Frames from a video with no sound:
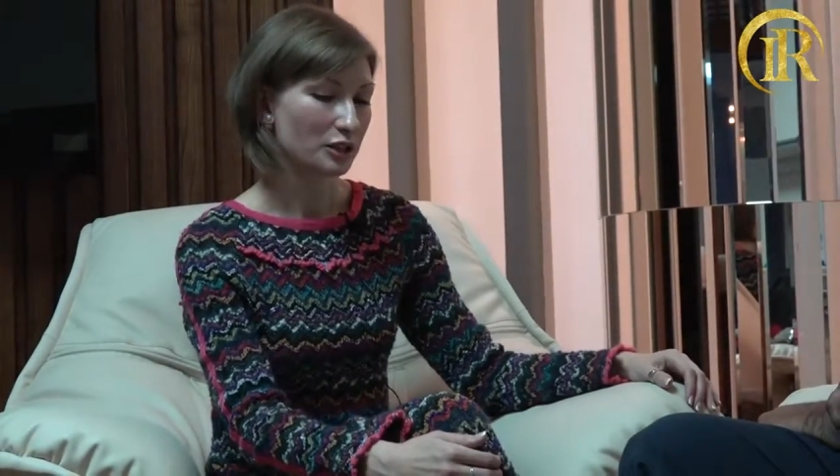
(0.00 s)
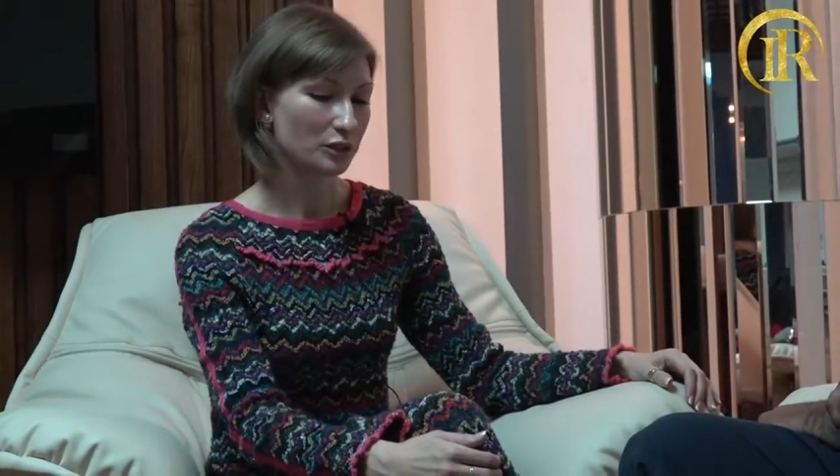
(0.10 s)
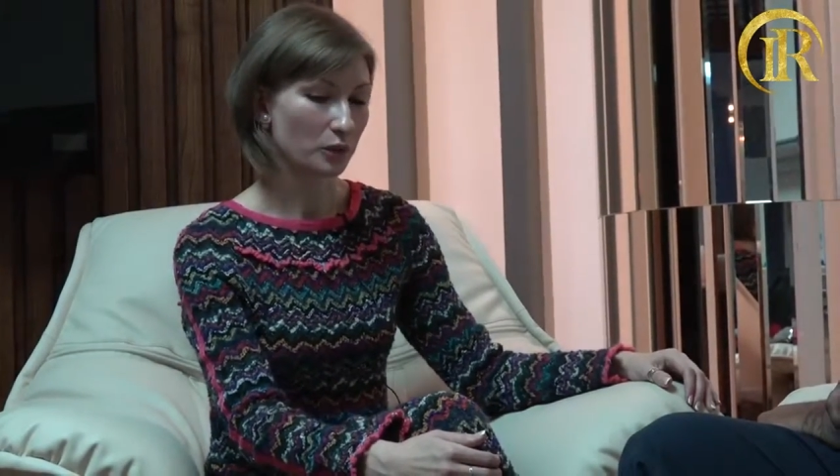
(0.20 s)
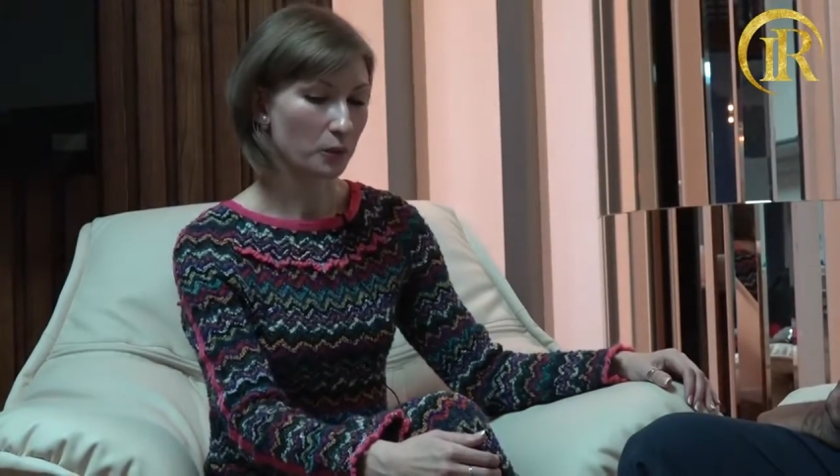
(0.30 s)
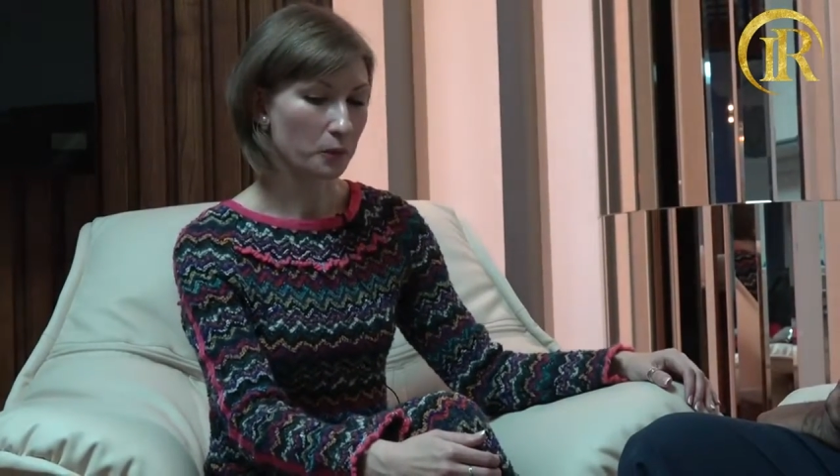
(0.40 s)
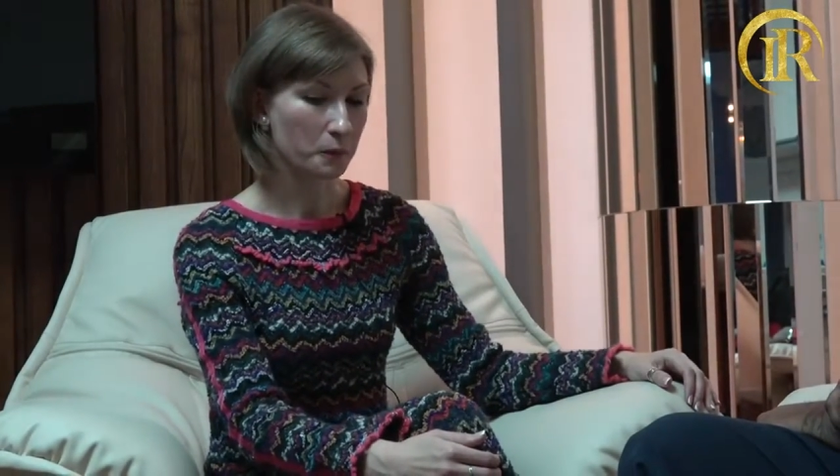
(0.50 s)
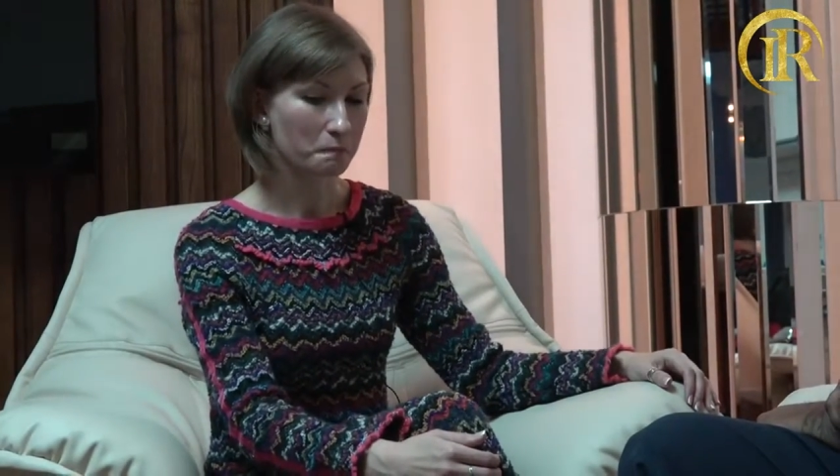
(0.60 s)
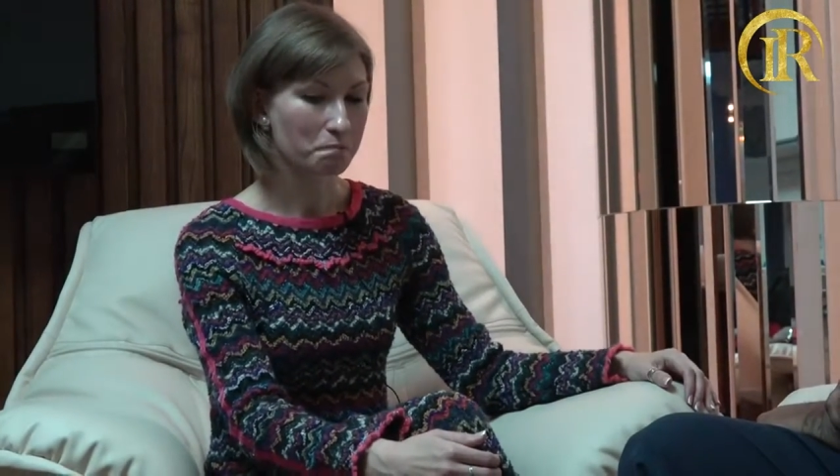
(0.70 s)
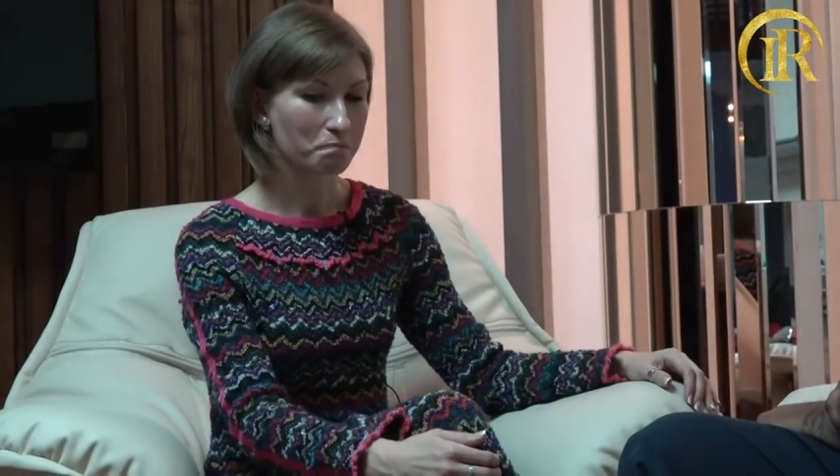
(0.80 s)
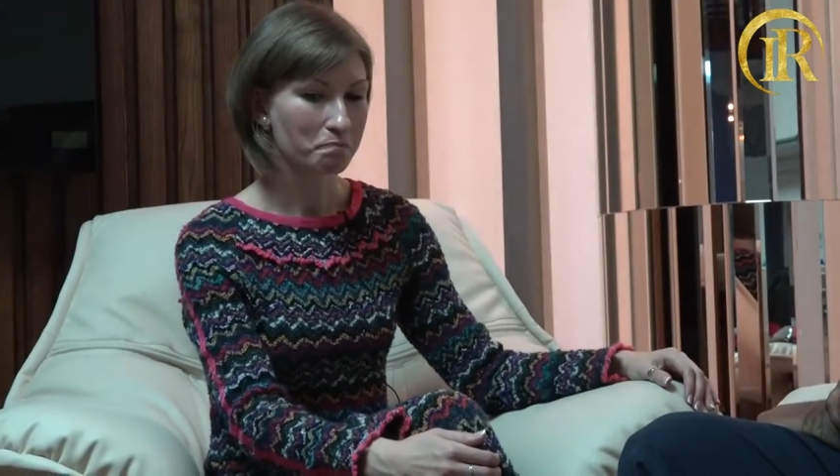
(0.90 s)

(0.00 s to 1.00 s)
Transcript: So